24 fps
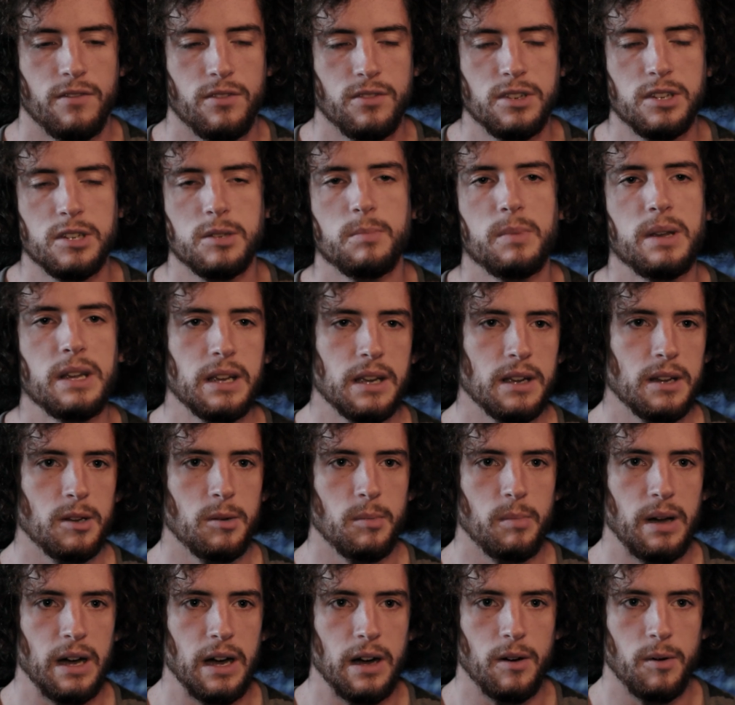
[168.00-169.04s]
If you just make it
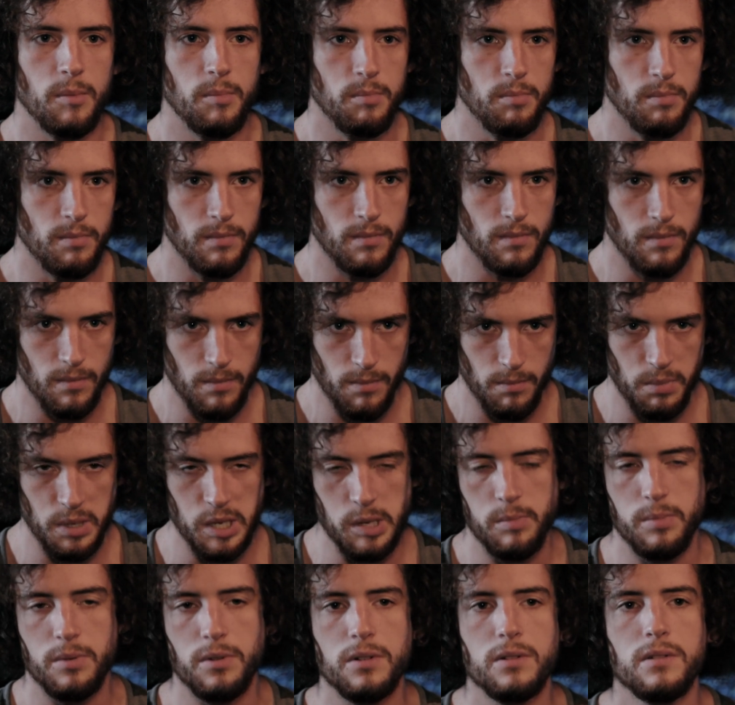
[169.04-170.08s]
about
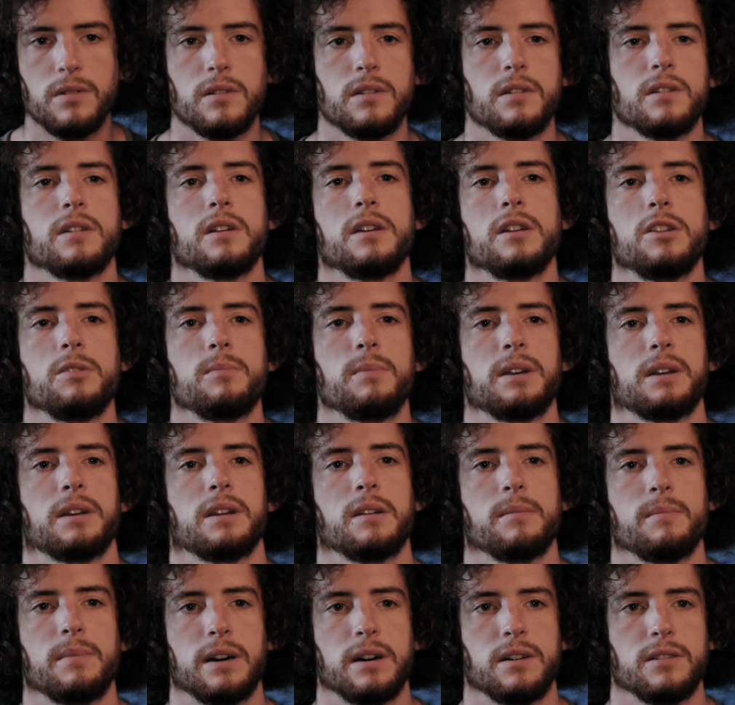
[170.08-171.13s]
people and you make
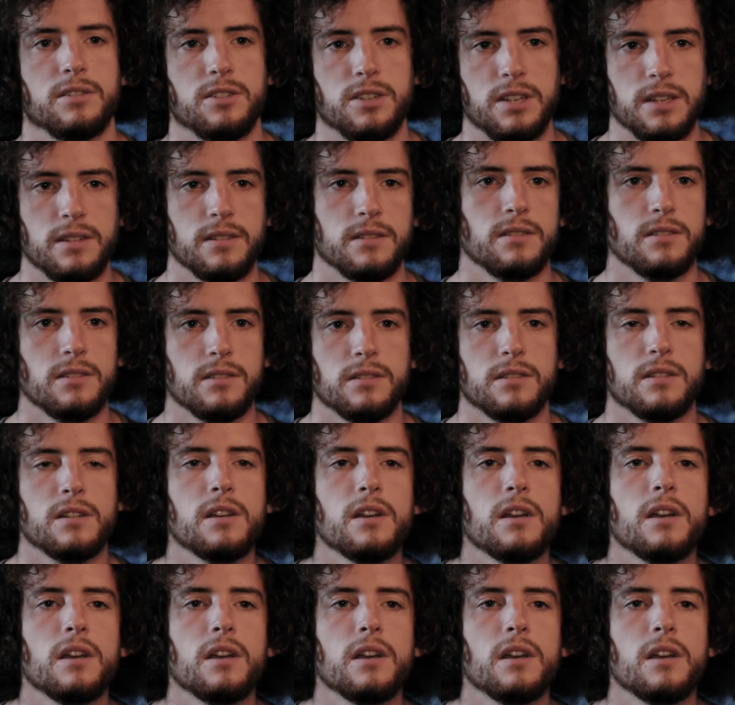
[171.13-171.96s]
it about Jesus,